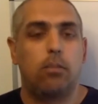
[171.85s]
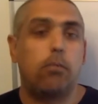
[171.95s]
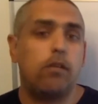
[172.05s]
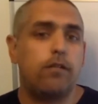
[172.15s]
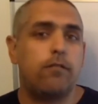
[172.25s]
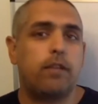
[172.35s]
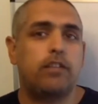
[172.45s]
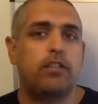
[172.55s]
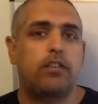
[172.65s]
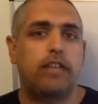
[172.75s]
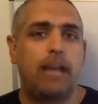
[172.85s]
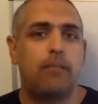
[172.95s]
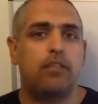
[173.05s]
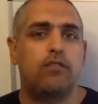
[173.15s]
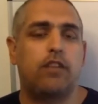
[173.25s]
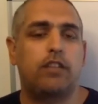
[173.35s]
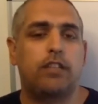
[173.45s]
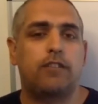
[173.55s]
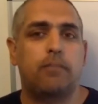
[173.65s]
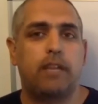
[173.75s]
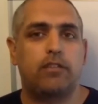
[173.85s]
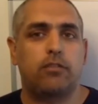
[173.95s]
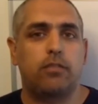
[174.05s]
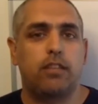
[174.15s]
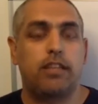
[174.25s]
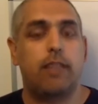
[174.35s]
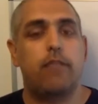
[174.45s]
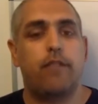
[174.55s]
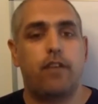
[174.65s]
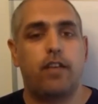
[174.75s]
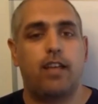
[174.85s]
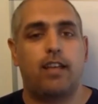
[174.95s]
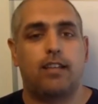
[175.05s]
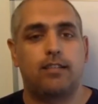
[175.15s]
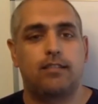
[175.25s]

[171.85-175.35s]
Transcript: More information on Amazon Redshift Spectrum can be found here.